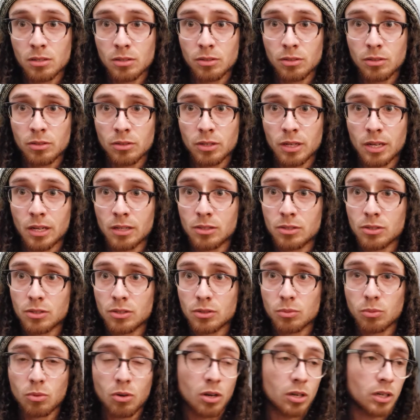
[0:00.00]
You're not
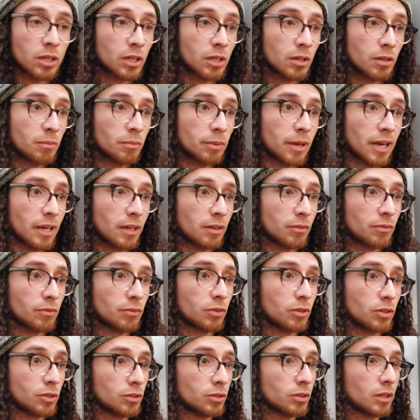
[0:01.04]
just walking back and
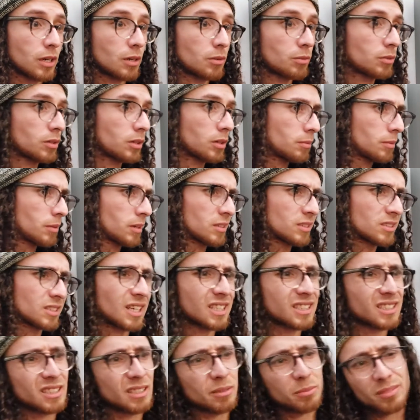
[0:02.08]
forth. You got to worry about
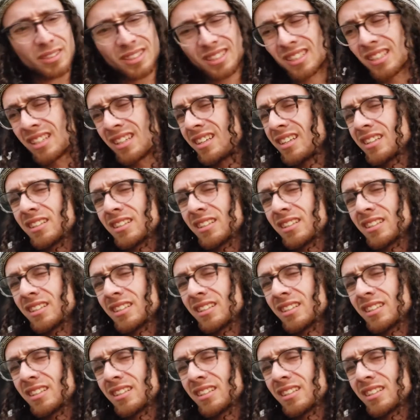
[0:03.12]
sidestepping. Like,